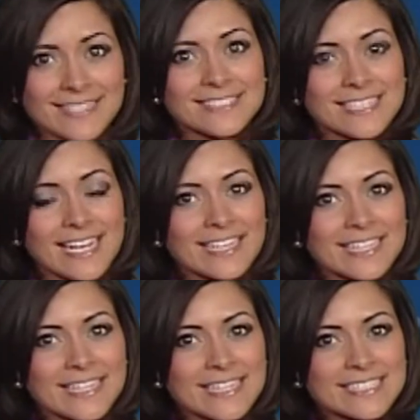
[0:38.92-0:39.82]
yesterday,
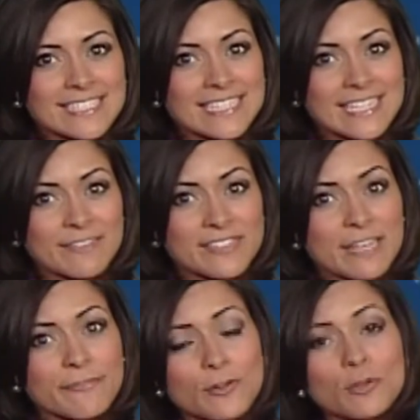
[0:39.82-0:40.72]
to leave
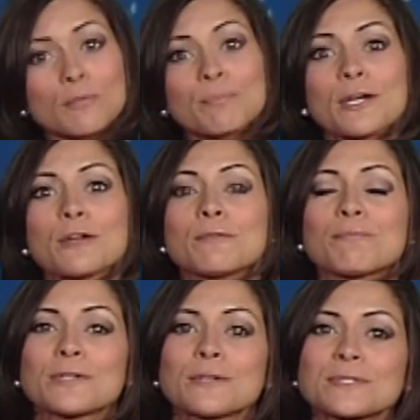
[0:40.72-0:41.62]
near full-blown
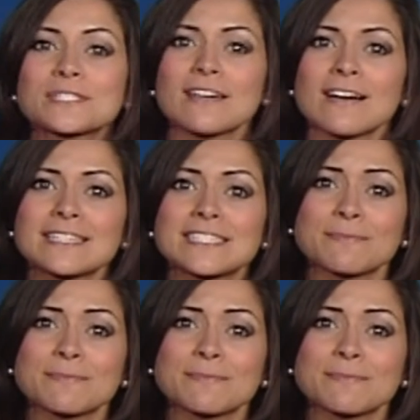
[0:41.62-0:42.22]
blue skies.